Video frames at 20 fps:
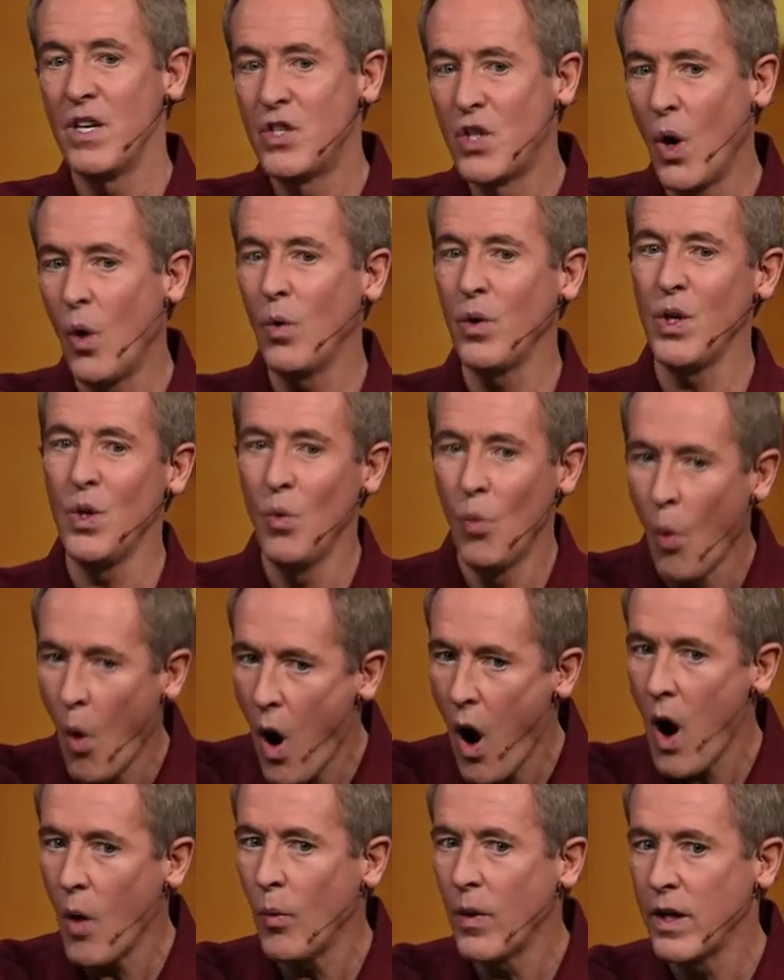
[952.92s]
don't you
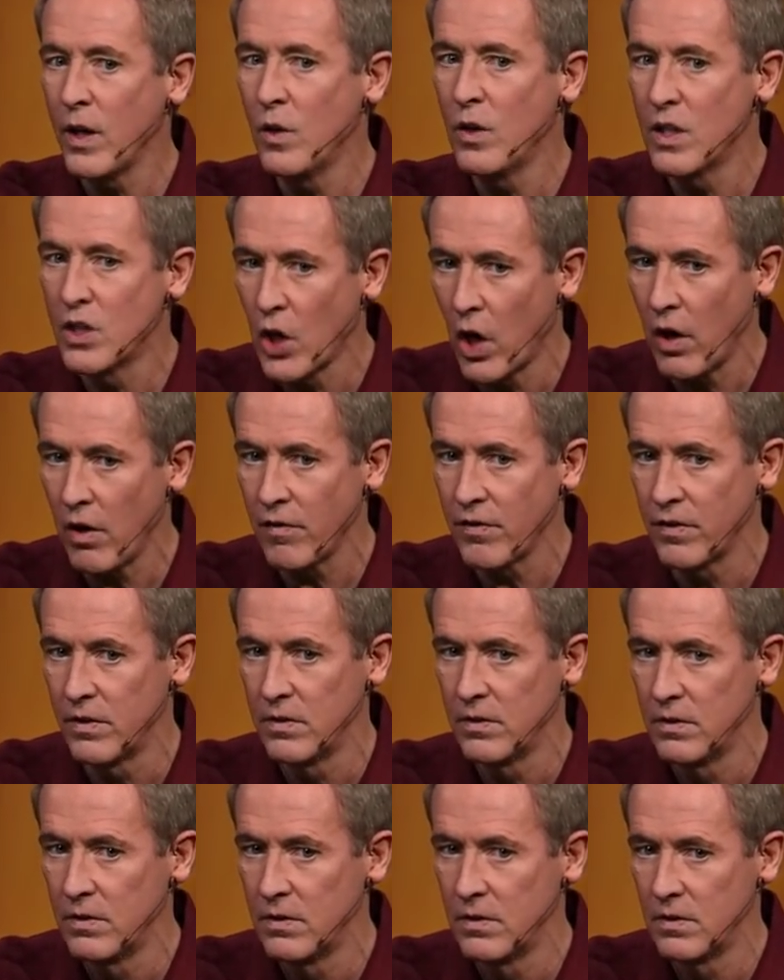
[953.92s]
want what you deserve?
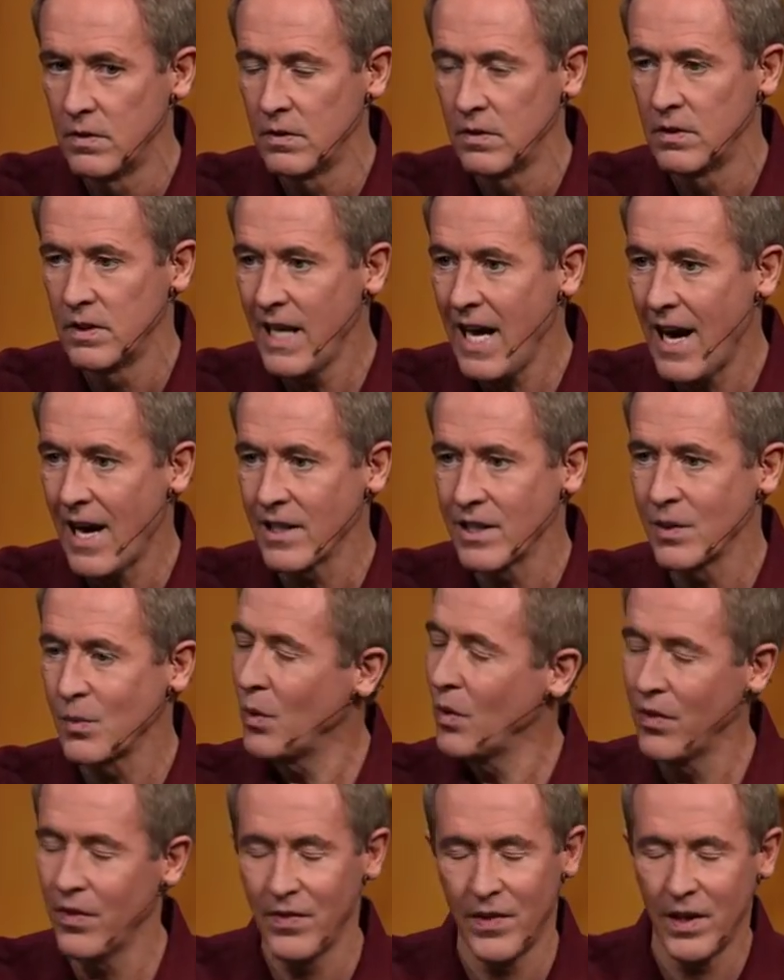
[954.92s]
Yes,
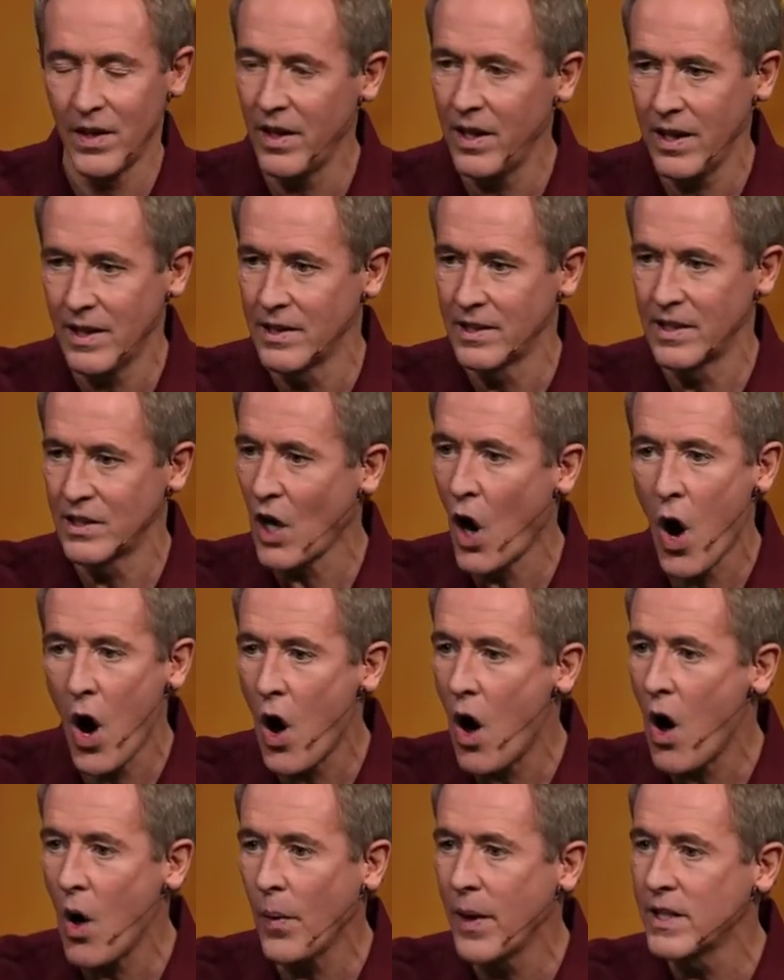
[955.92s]
well, there it is. It
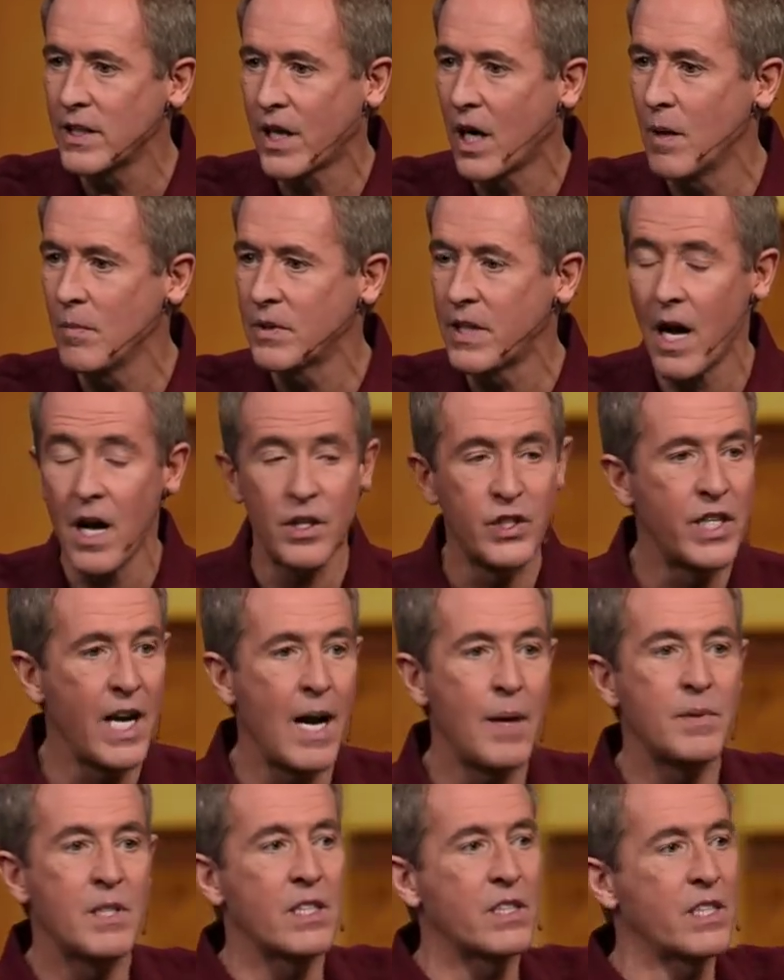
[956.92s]
always comes down, James is